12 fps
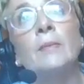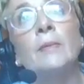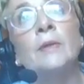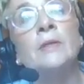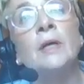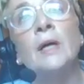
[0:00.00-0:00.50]

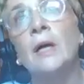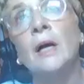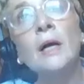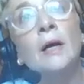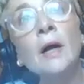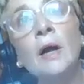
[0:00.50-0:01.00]
Because
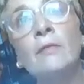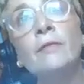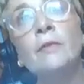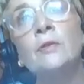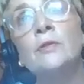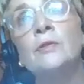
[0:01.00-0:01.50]
I
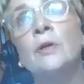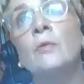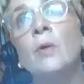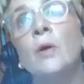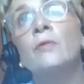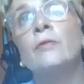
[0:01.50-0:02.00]
feel so
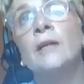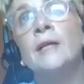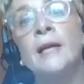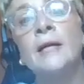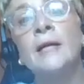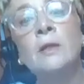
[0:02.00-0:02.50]
woefully
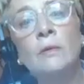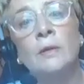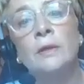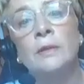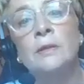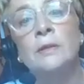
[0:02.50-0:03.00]

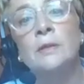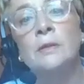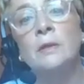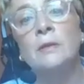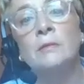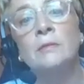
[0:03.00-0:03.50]
inadequate as a
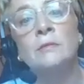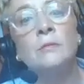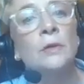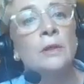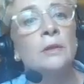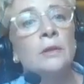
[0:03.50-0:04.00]

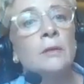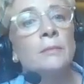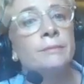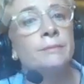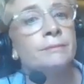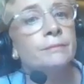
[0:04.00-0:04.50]

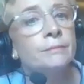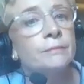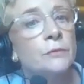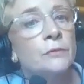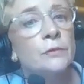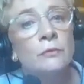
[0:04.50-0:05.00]
consultant,
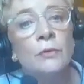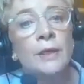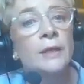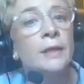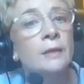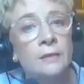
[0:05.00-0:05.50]

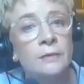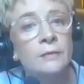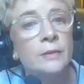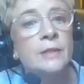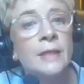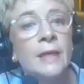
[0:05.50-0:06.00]
ringing
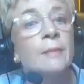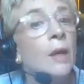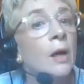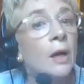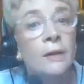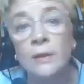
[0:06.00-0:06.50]
the same
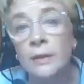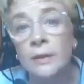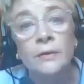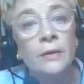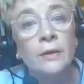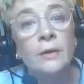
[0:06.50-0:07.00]
line
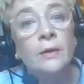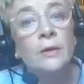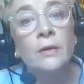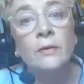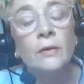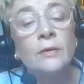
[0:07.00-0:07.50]
that
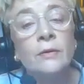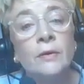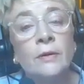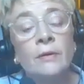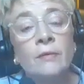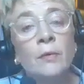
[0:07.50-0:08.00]

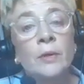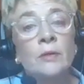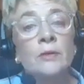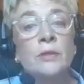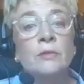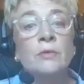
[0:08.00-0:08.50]
everyone
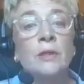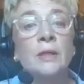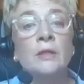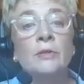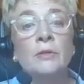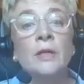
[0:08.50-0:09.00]
else is
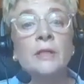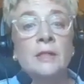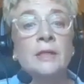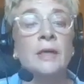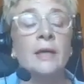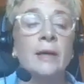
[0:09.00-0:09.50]
ringing, trying
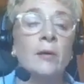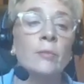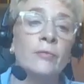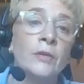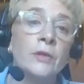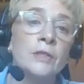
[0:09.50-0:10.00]
to get
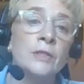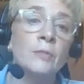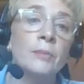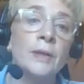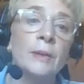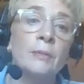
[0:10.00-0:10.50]
help for these
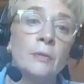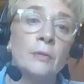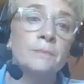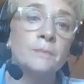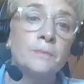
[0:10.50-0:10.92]
young people.